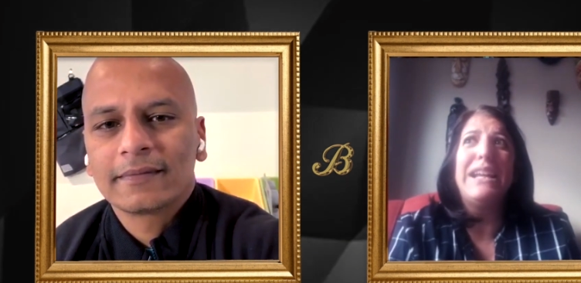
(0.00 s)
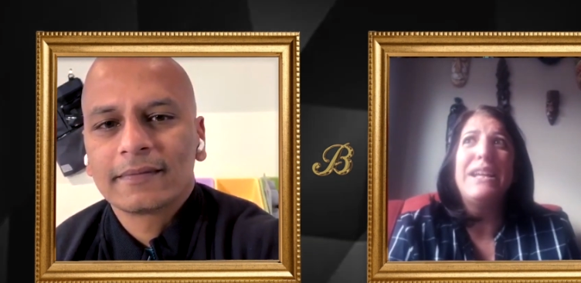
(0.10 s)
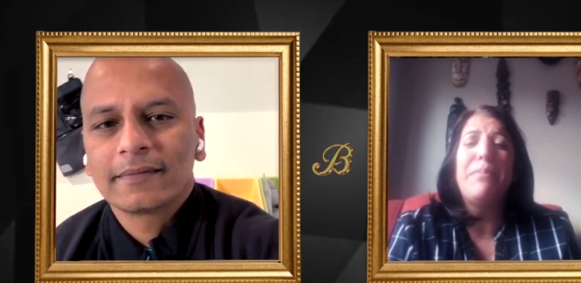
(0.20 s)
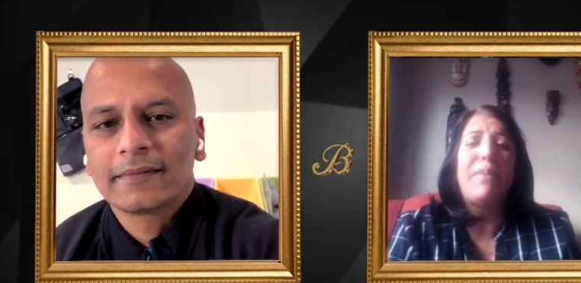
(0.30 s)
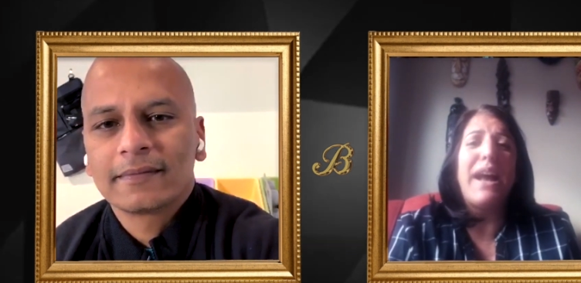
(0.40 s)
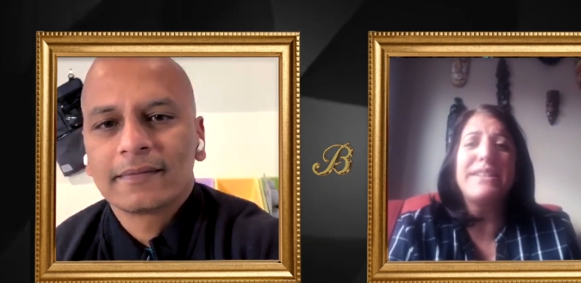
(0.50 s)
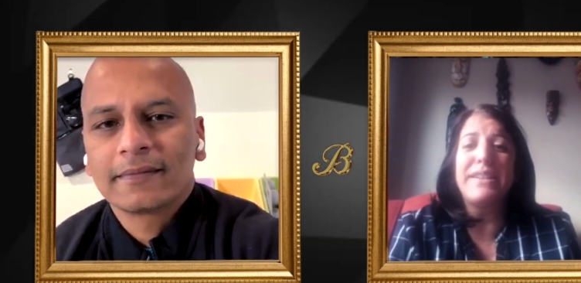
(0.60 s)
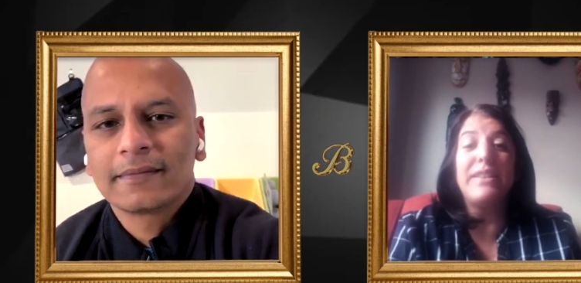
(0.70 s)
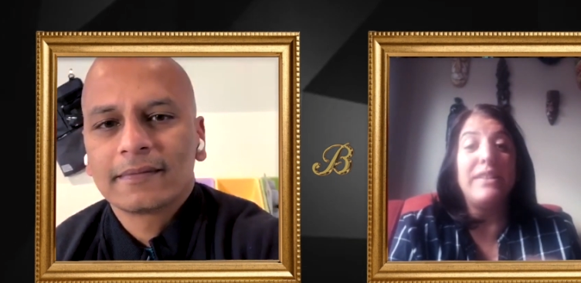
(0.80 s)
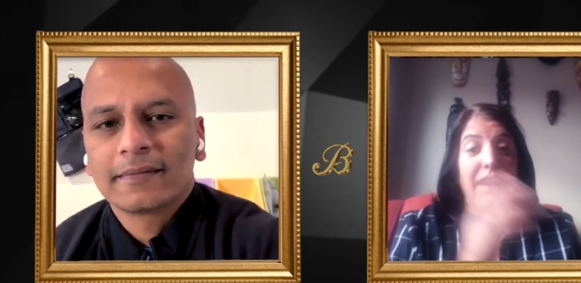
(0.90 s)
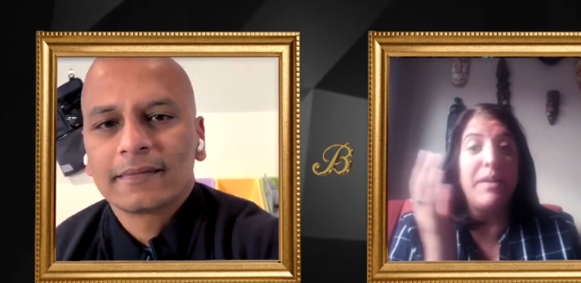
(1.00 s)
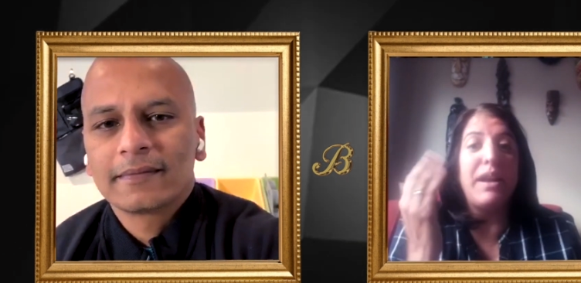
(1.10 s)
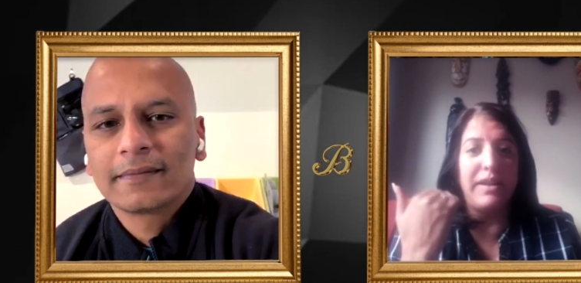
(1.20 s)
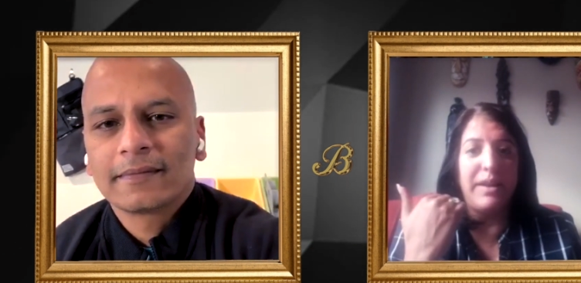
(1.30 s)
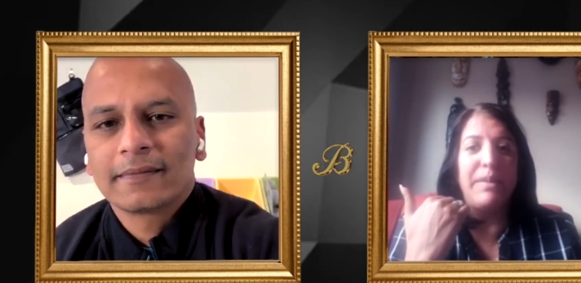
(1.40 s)
Speaker 1: passing, I, I'm
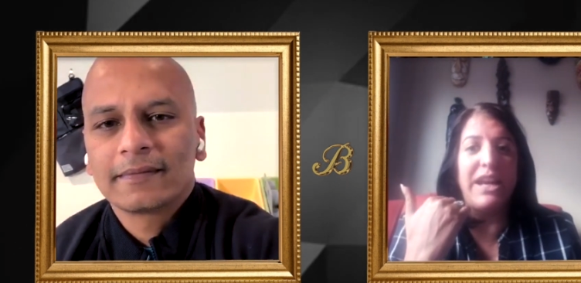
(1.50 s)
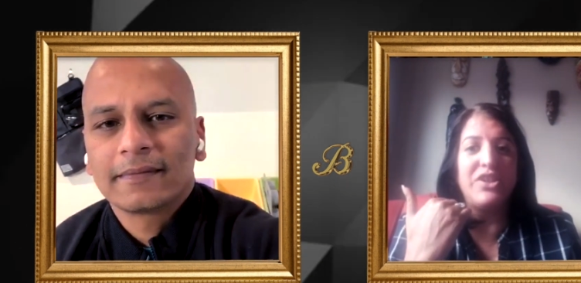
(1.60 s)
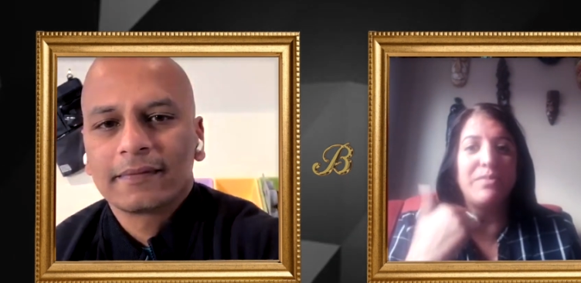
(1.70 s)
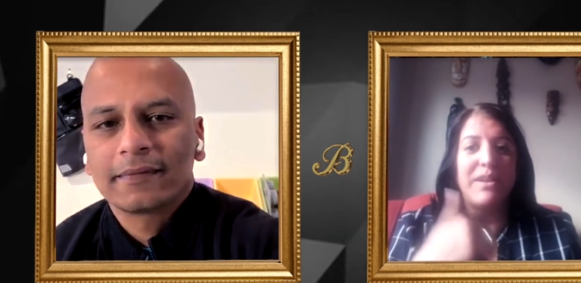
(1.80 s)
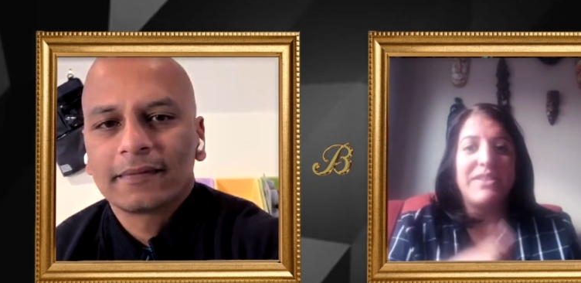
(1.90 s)
aging myself